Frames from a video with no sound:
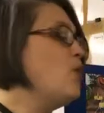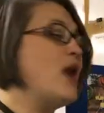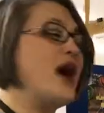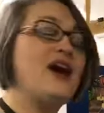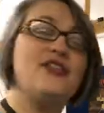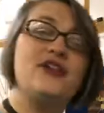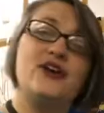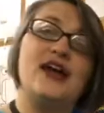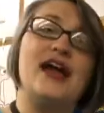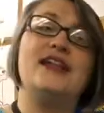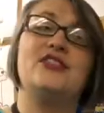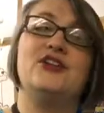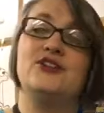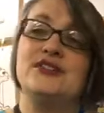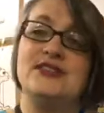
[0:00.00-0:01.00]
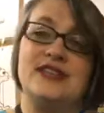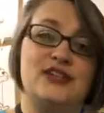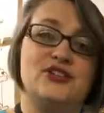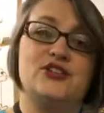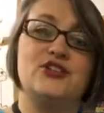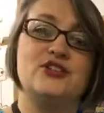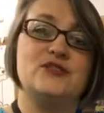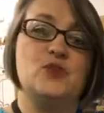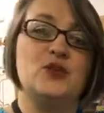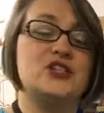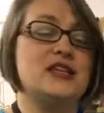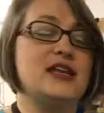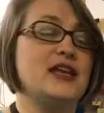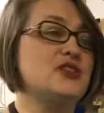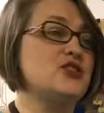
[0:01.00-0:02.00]
While they're at their centers,
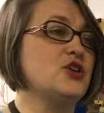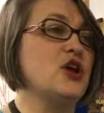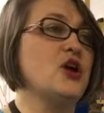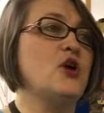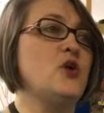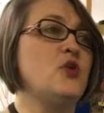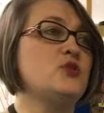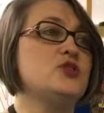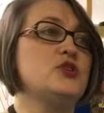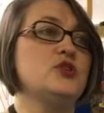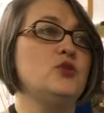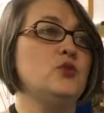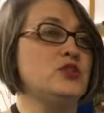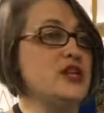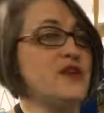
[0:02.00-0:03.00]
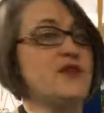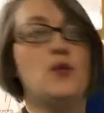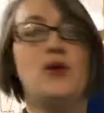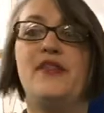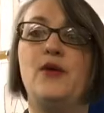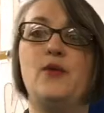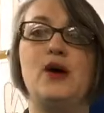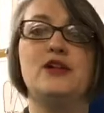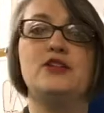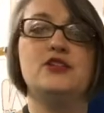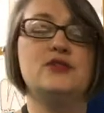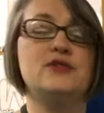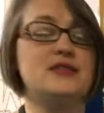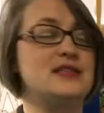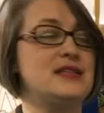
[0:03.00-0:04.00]
which they get to go to whichever one they
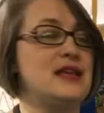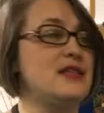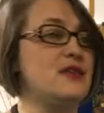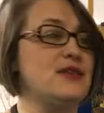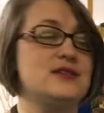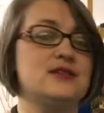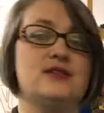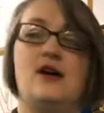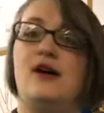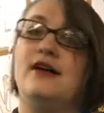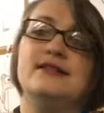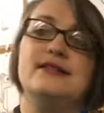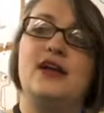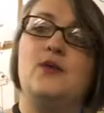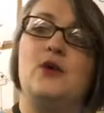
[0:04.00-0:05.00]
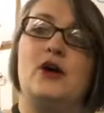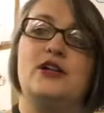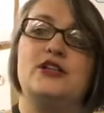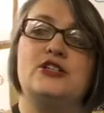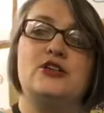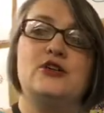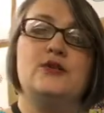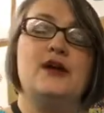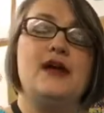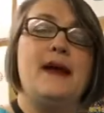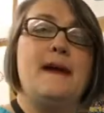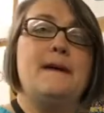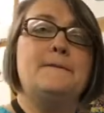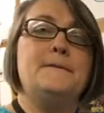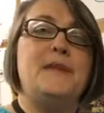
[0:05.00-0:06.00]
want to and stay there as long as they want to,
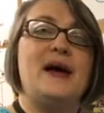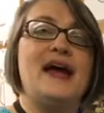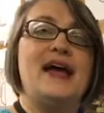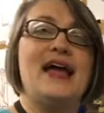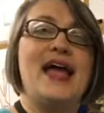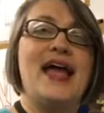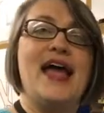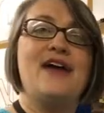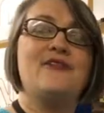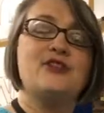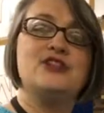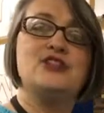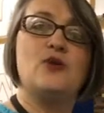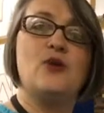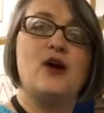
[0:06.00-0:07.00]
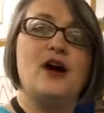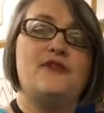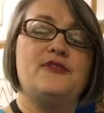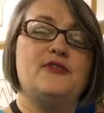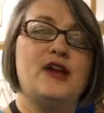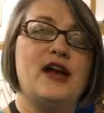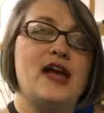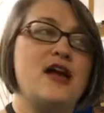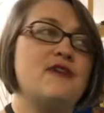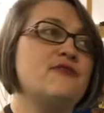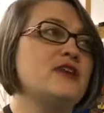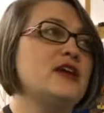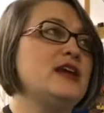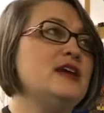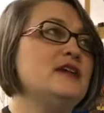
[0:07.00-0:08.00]
but every so often,
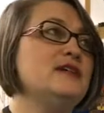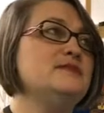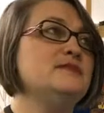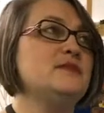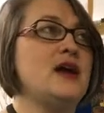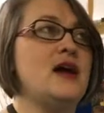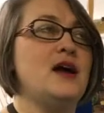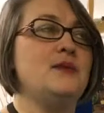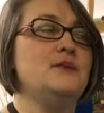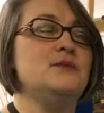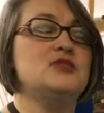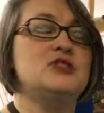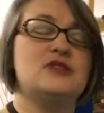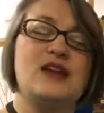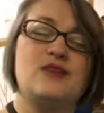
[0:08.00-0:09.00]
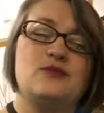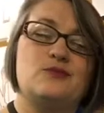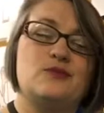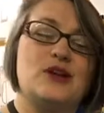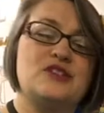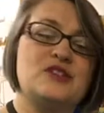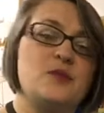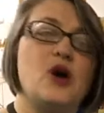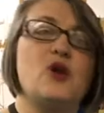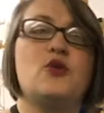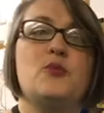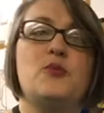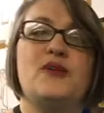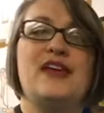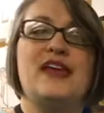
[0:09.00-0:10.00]
um, a small
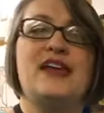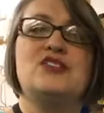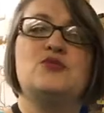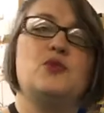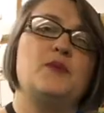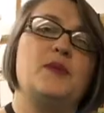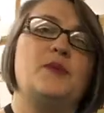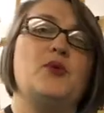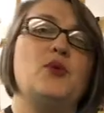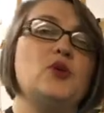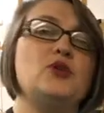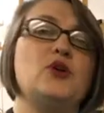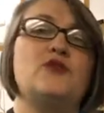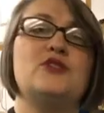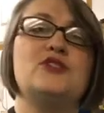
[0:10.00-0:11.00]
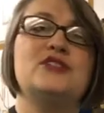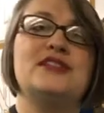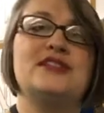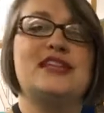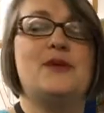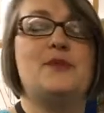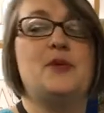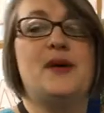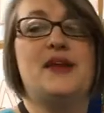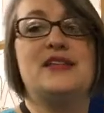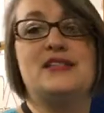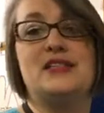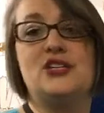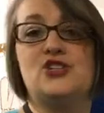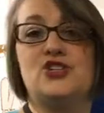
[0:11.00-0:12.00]
group of kids will be pulled over to the table by the